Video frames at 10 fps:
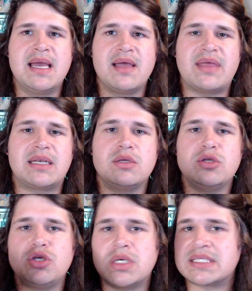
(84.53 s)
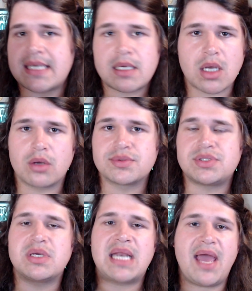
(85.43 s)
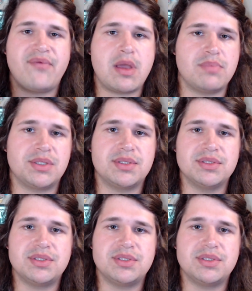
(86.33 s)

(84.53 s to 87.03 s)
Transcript: that you can set goals, you can have ambitions,